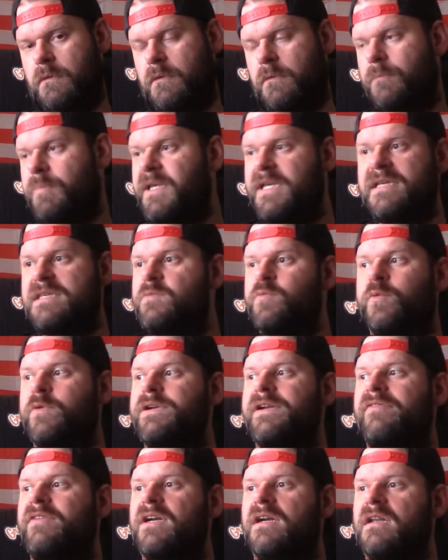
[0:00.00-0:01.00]
Because we're
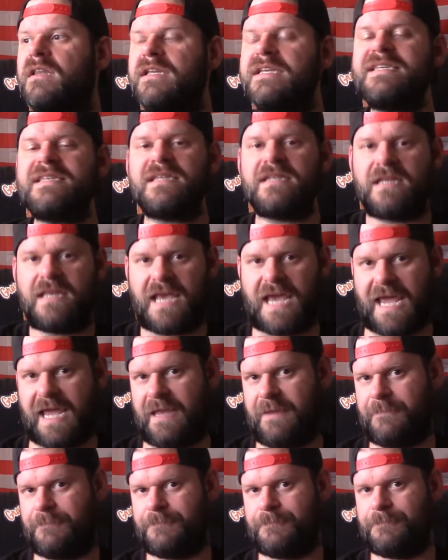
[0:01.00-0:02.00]
never gonna listen to
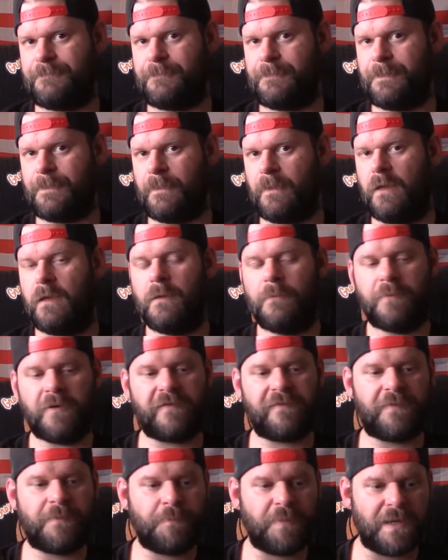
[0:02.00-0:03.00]
that. But
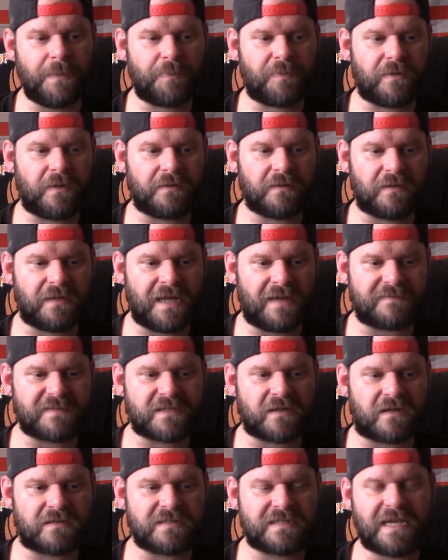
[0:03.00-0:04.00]
if the people on the left
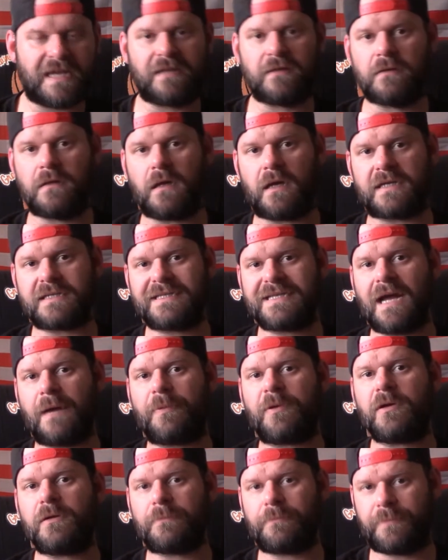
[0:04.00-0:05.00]
start saying, look,
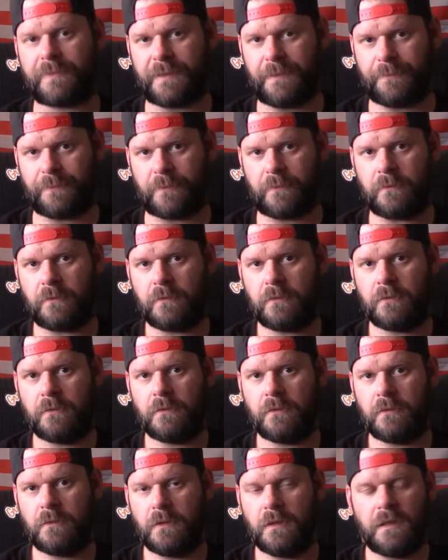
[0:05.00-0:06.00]
stop hurting people,
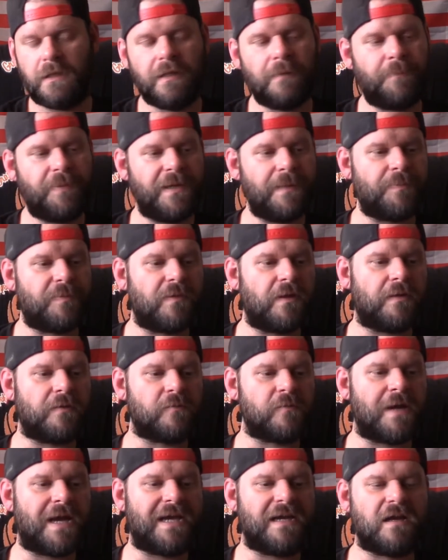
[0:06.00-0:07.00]
and the people on the
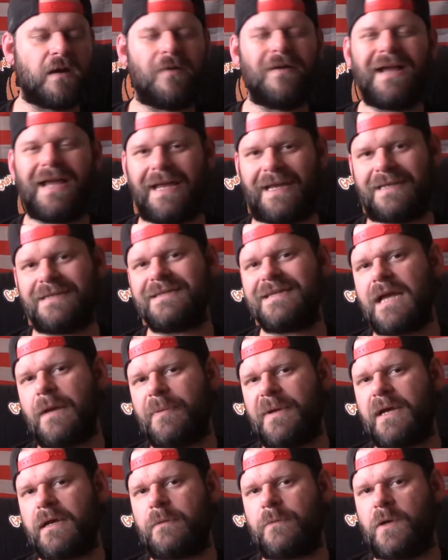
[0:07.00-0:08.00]
right go, hey,
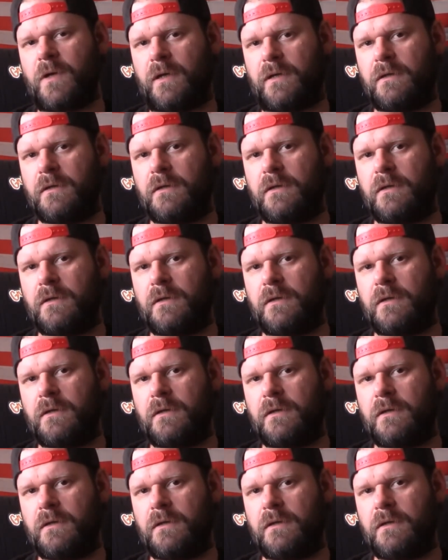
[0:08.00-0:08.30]
stop egging them on,